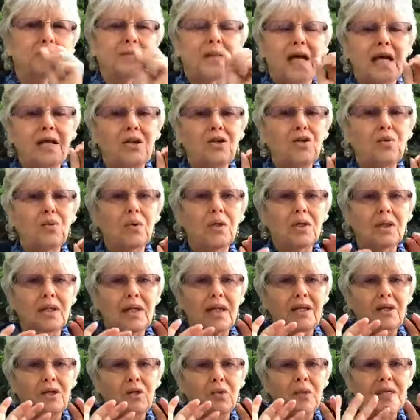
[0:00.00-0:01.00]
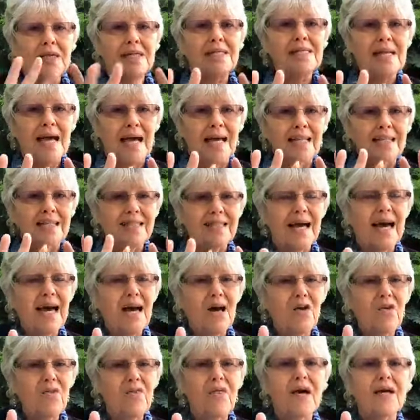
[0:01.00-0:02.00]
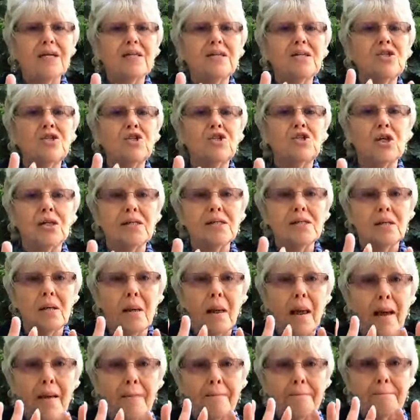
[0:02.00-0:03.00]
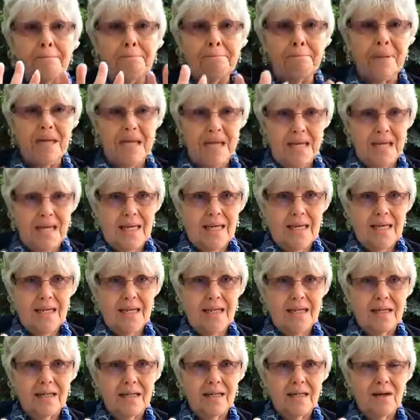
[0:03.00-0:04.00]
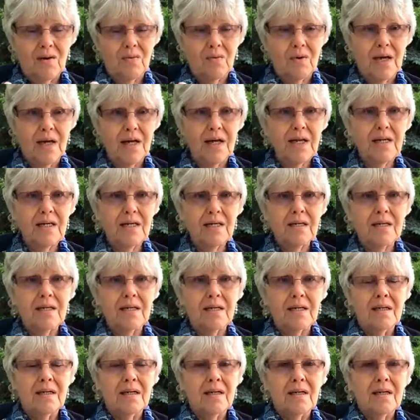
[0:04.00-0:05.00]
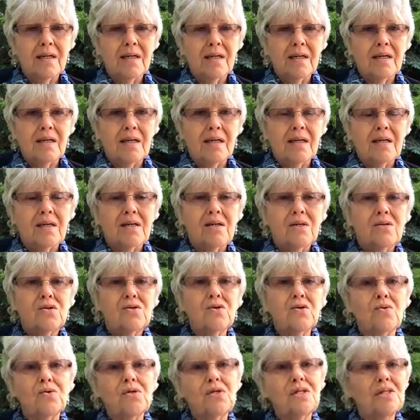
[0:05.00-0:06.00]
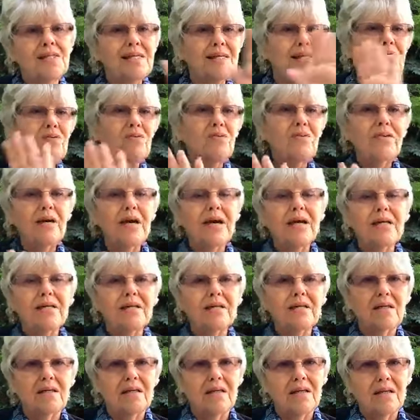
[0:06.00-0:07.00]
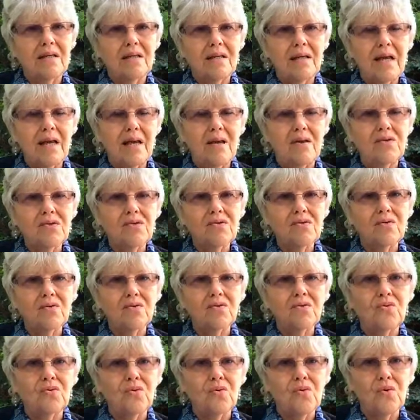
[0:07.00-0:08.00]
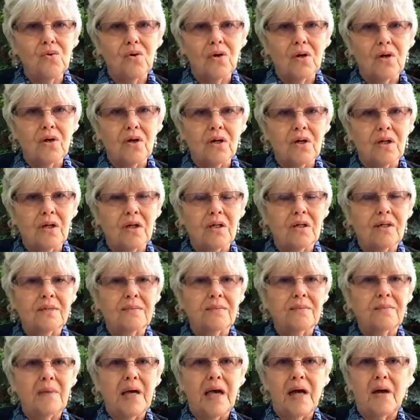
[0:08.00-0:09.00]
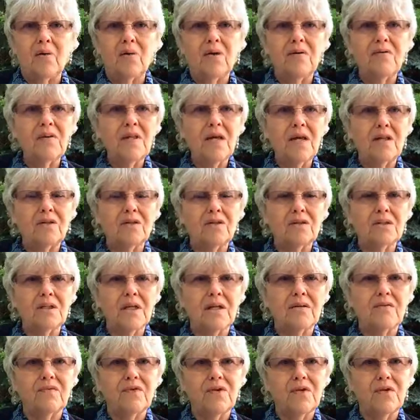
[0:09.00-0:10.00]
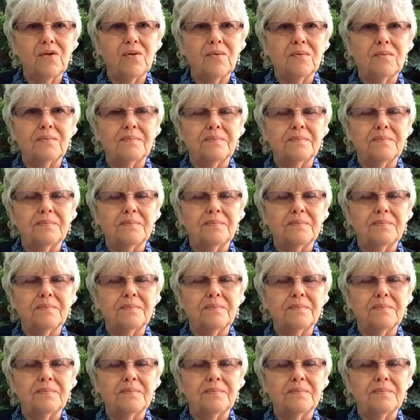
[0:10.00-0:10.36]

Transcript: and you, you get to allow that to just be. Okay? So seal that council door, however that looks like for you.